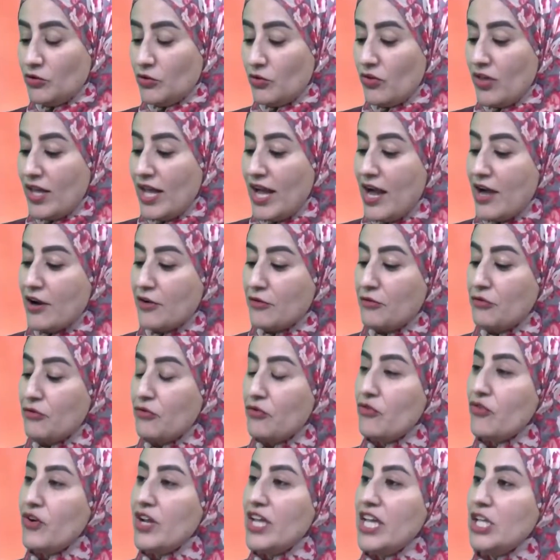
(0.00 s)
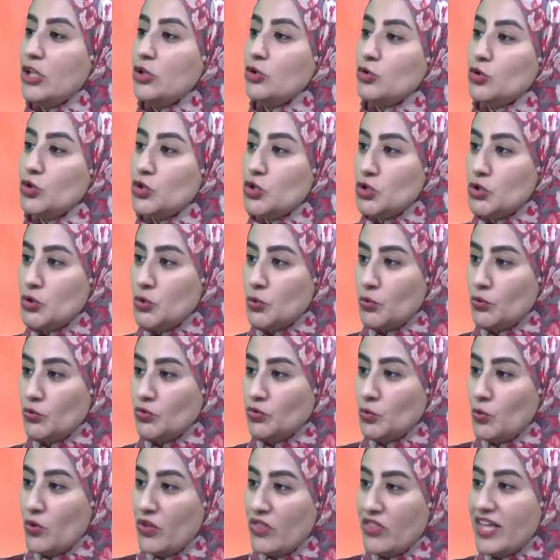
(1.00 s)
So they are free to
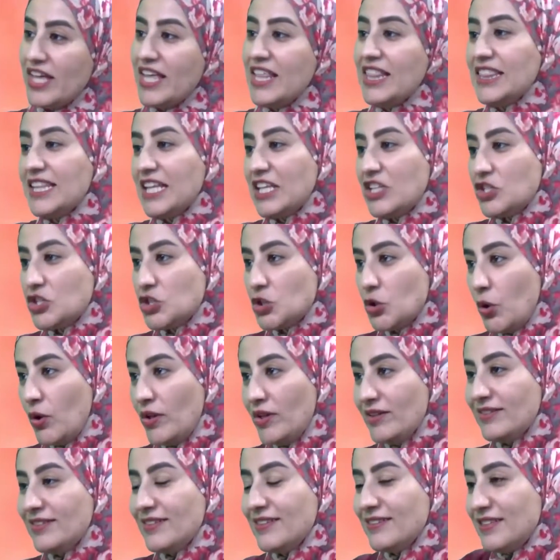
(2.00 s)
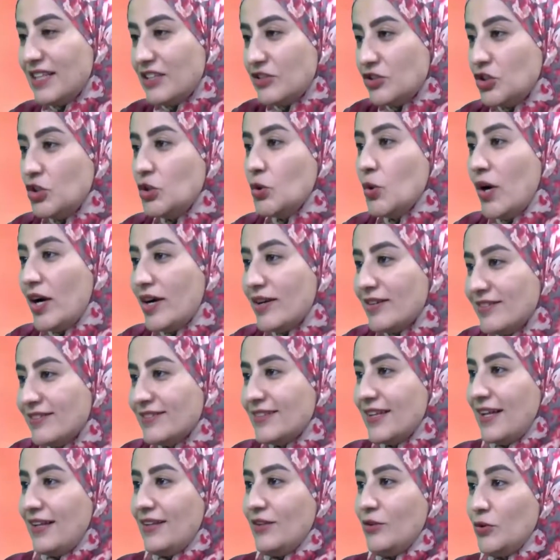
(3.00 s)
choose within the choices that you are
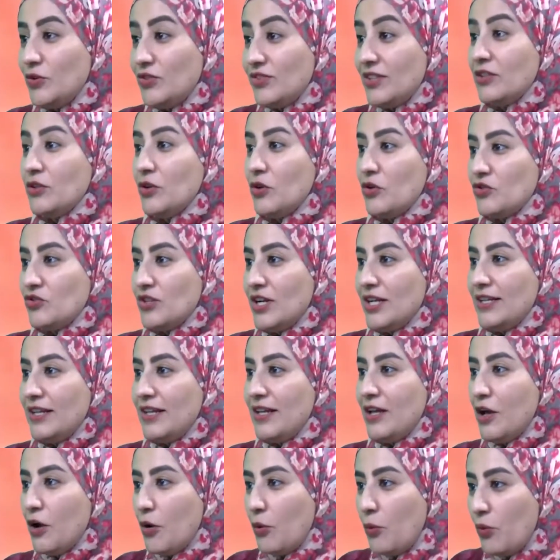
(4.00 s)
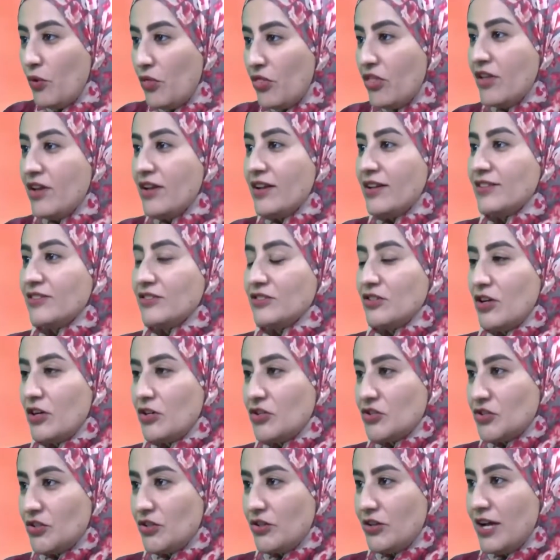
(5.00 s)
set, you set already within the
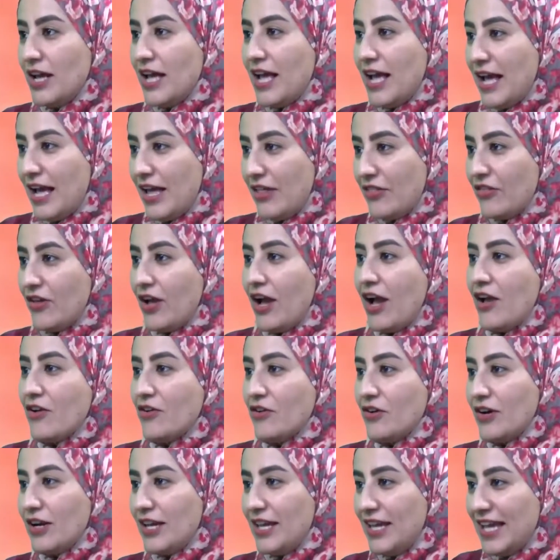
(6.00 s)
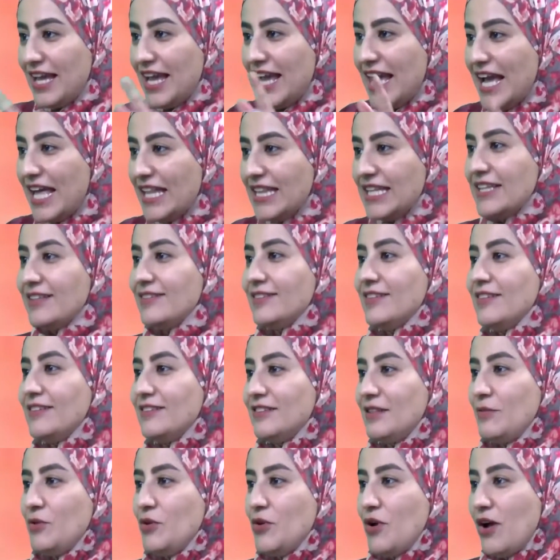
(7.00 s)
structure and the hierarchy and the
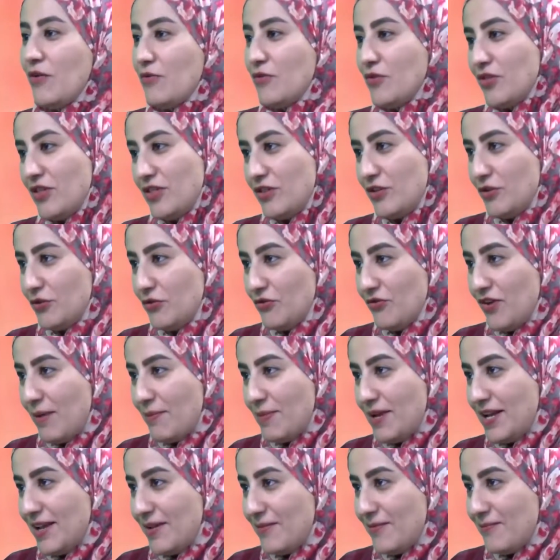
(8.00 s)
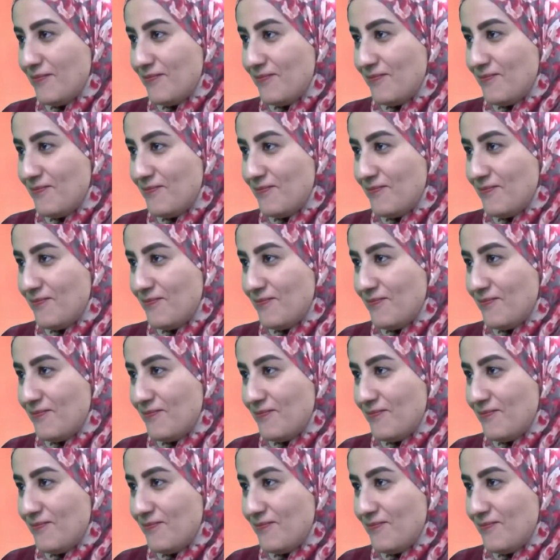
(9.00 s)
system you have within your family.